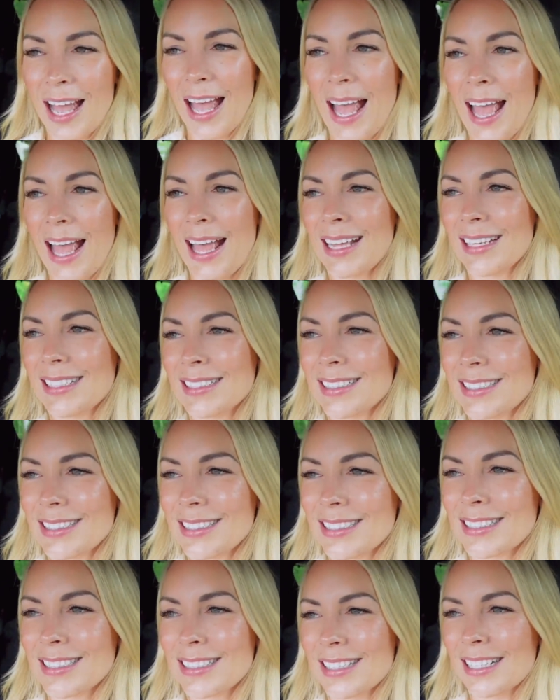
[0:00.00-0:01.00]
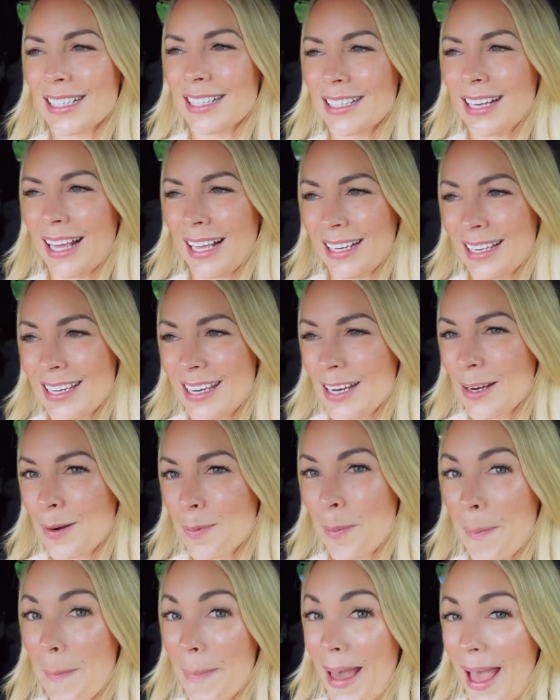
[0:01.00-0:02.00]
and like near
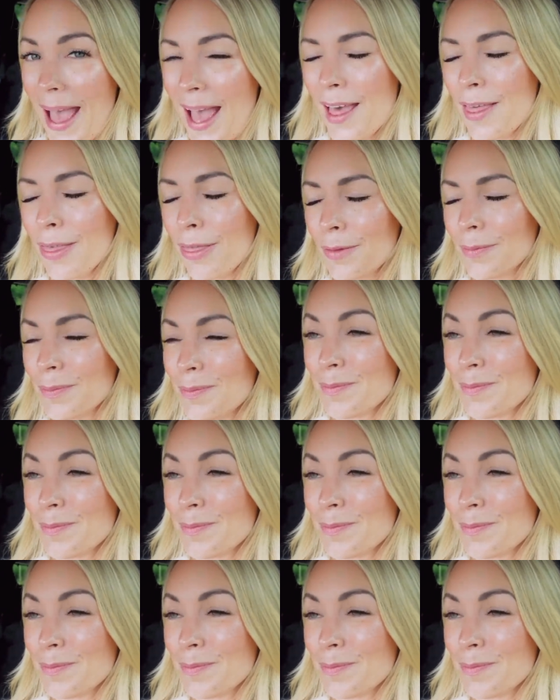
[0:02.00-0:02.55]
Bath.